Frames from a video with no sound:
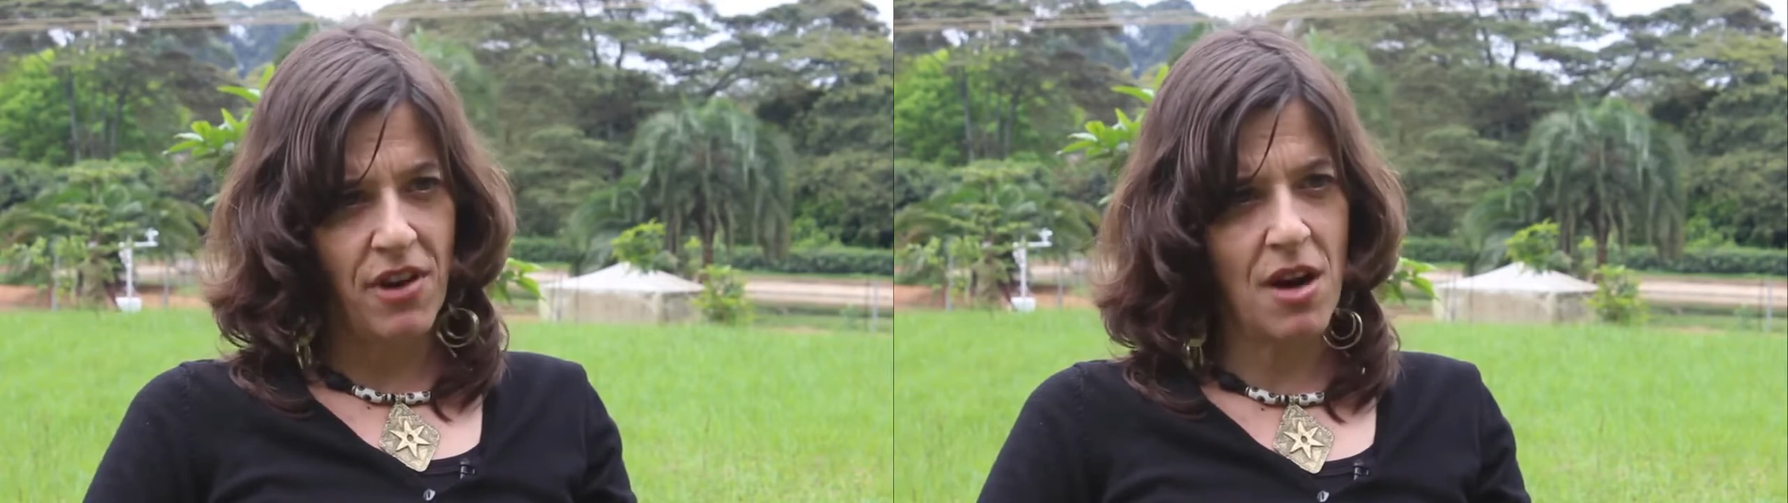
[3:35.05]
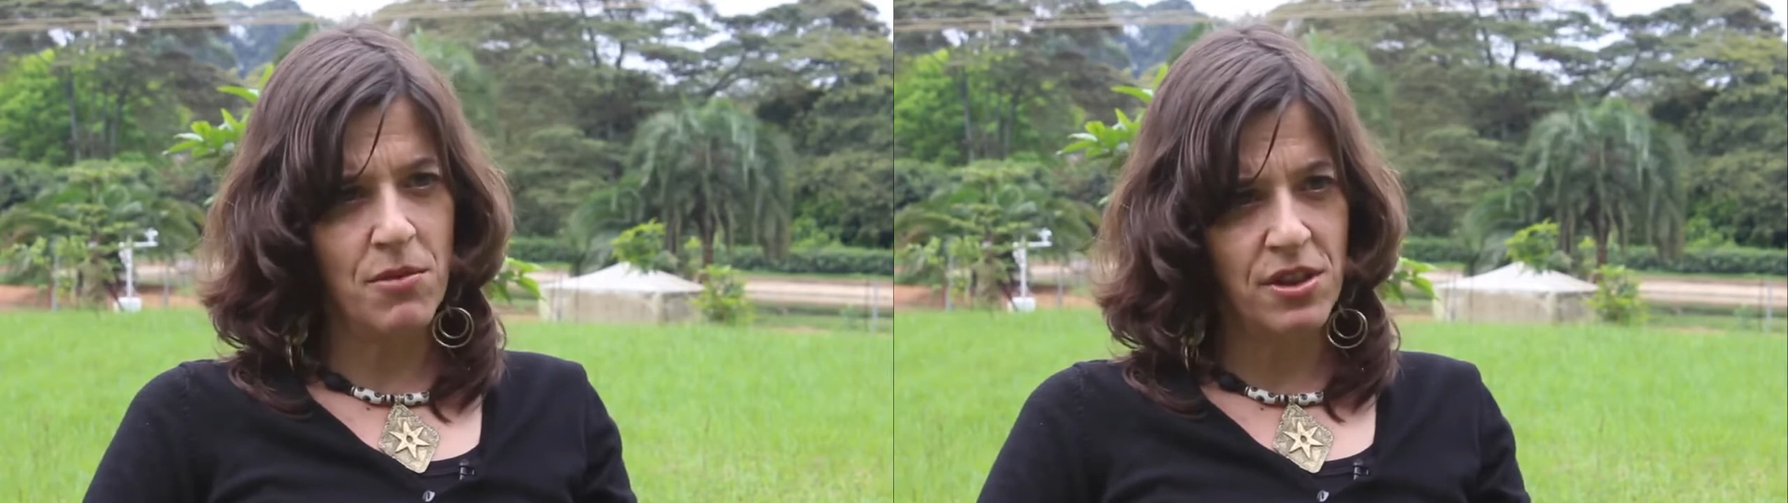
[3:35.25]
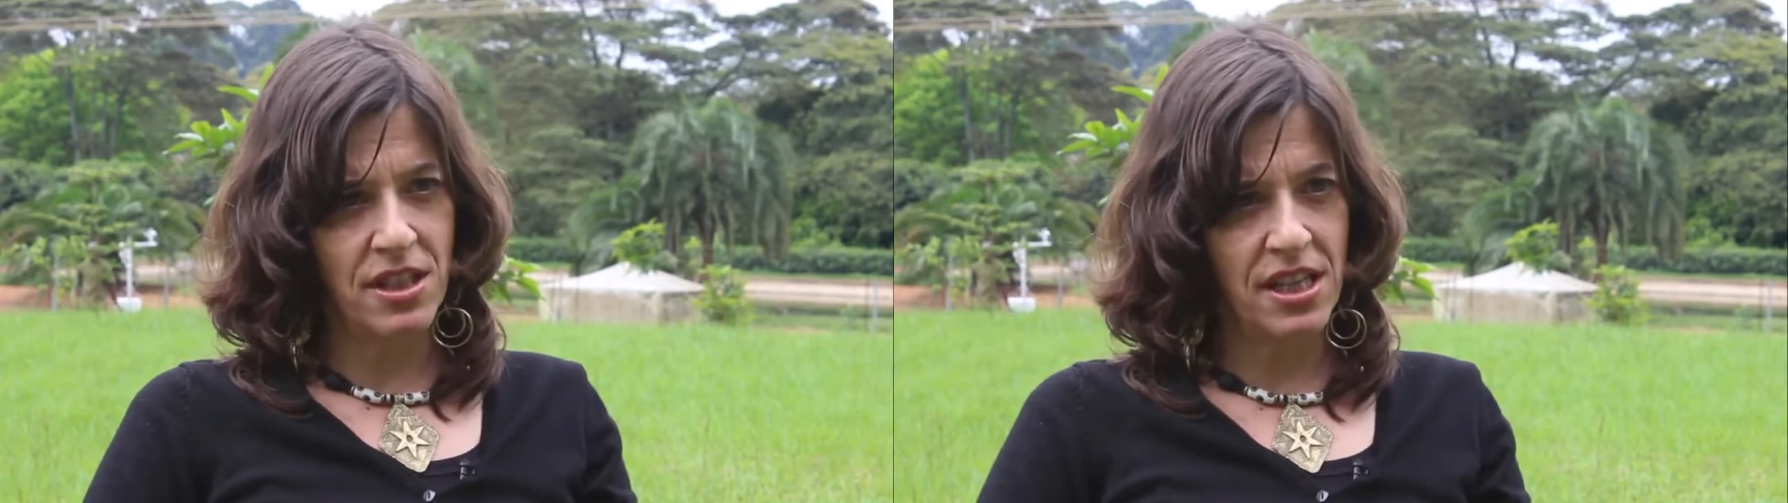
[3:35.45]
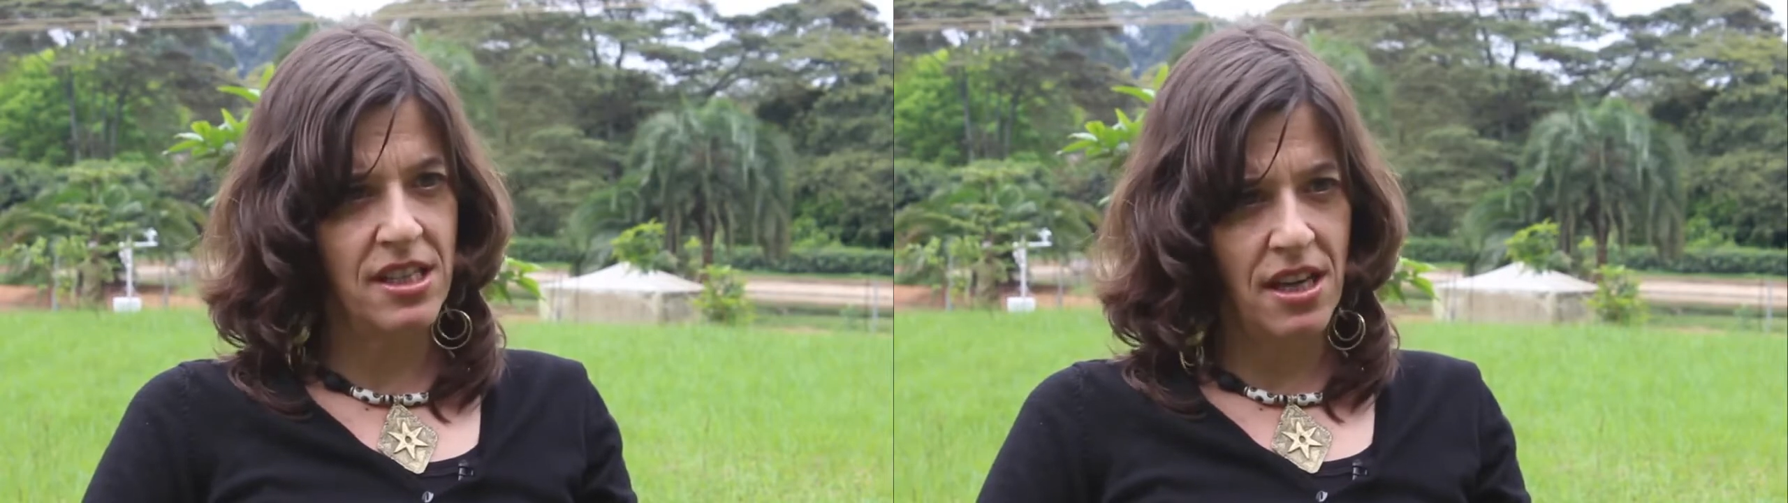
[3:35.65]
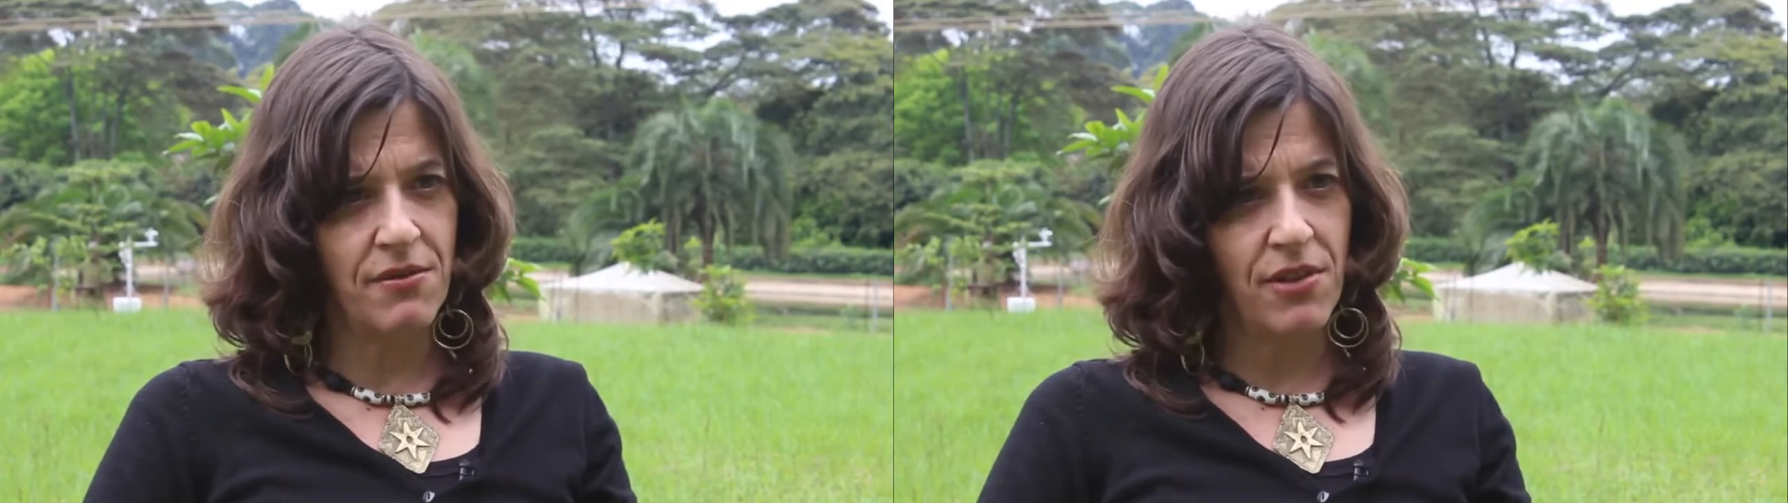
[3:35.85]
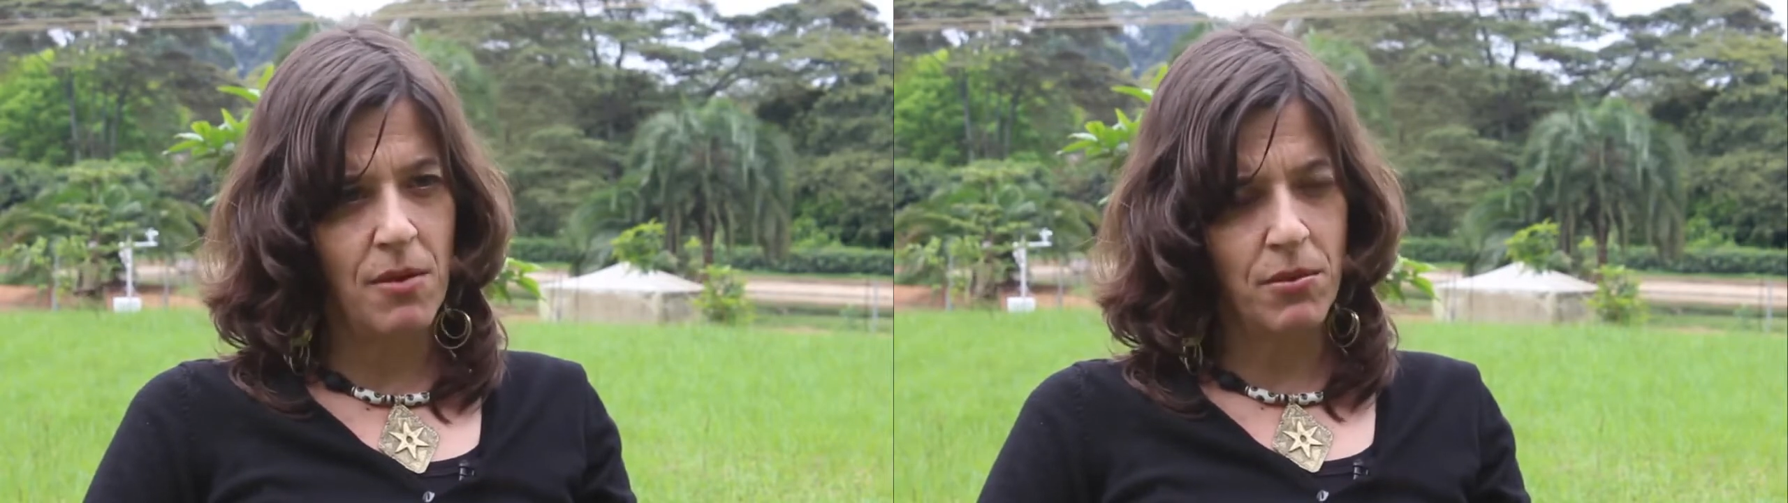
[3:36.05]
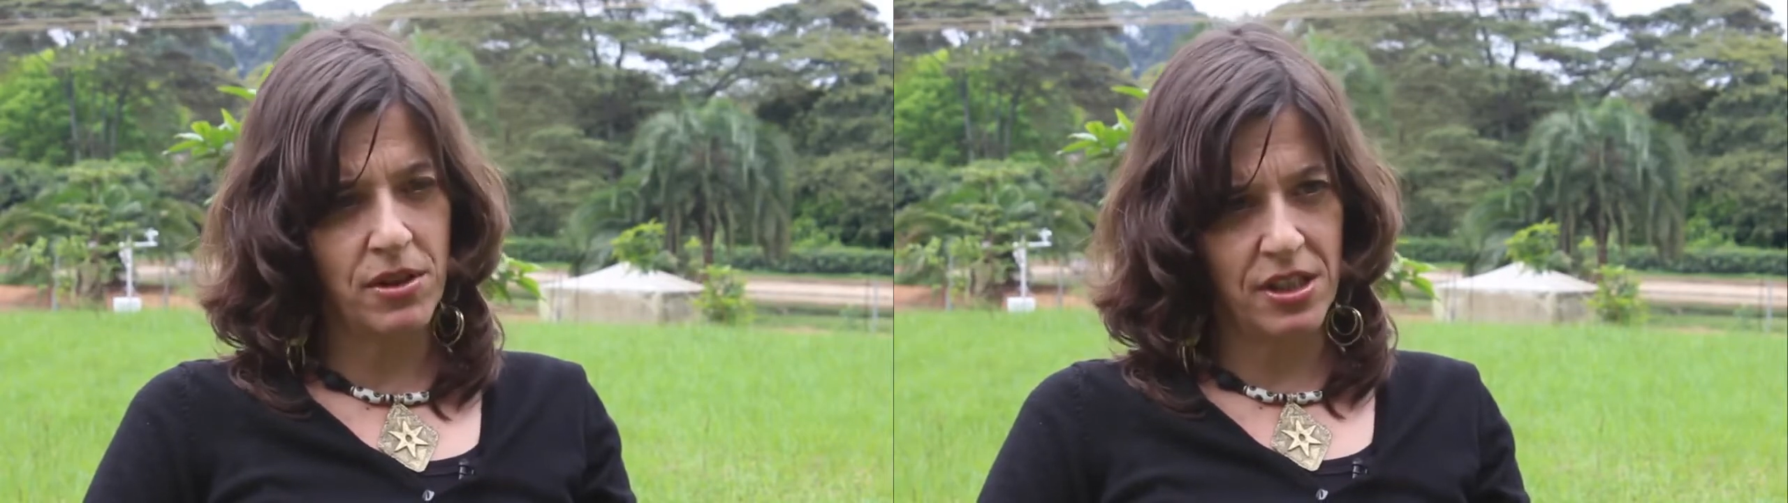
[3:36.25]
farmers' needs and farm